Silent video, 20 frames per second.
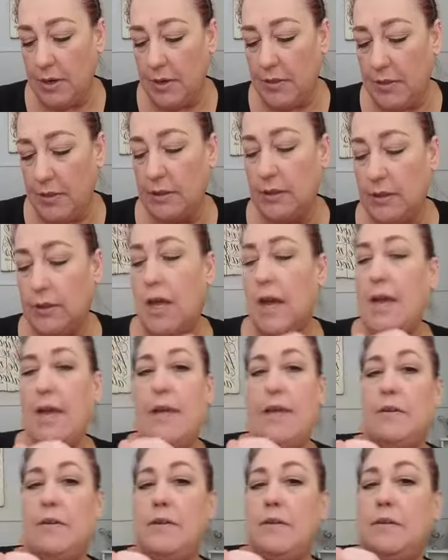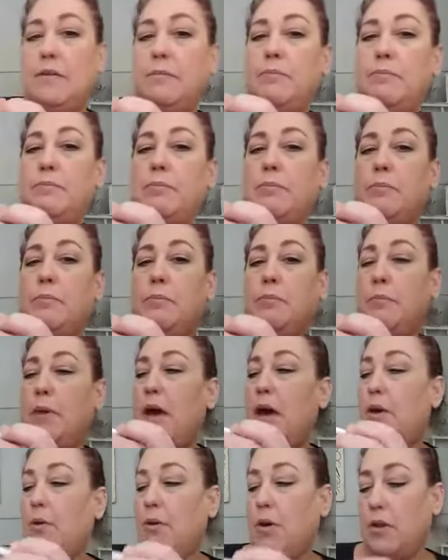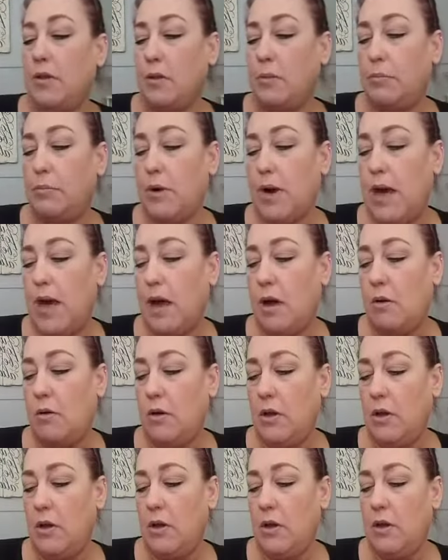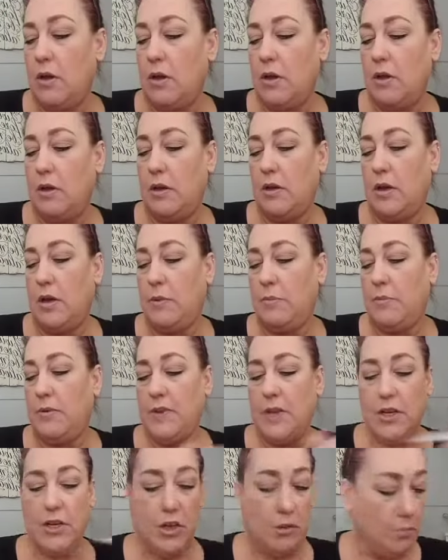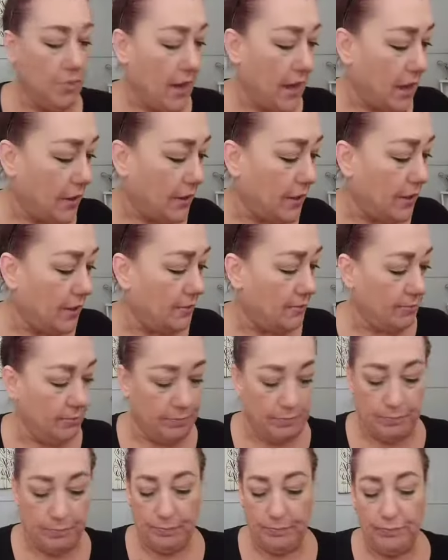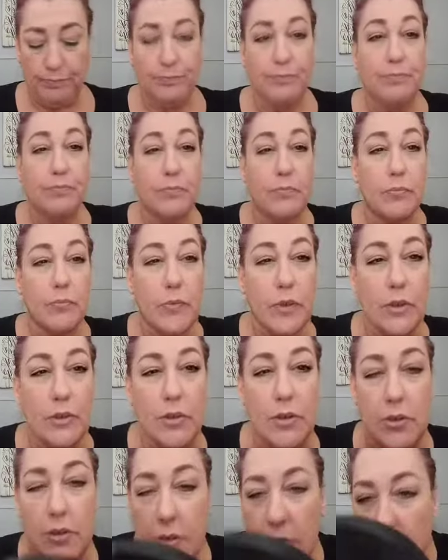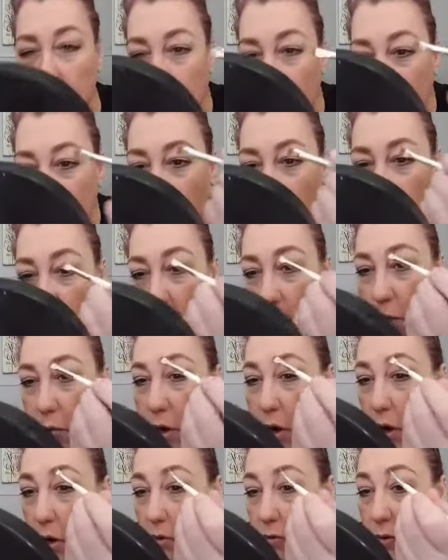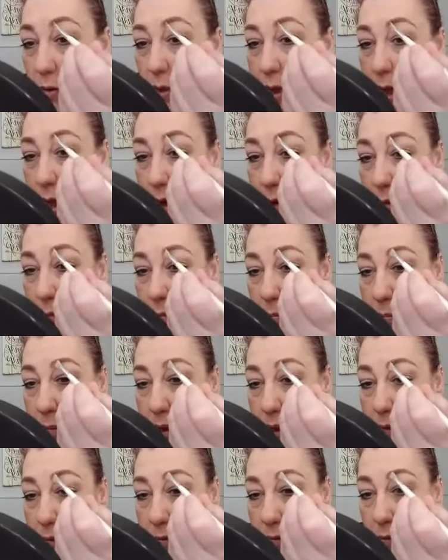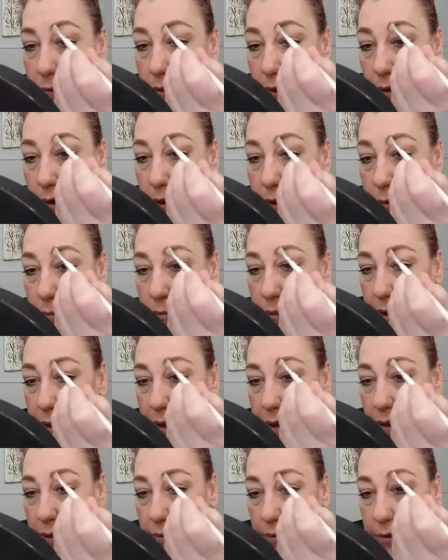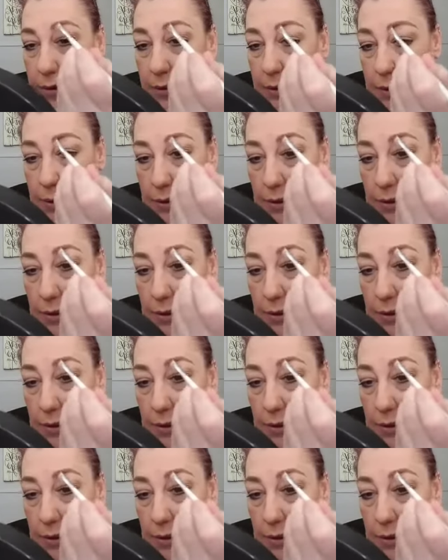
bit of the light powder on the brow Obsession palette to just maybe go over that pencil a little bit,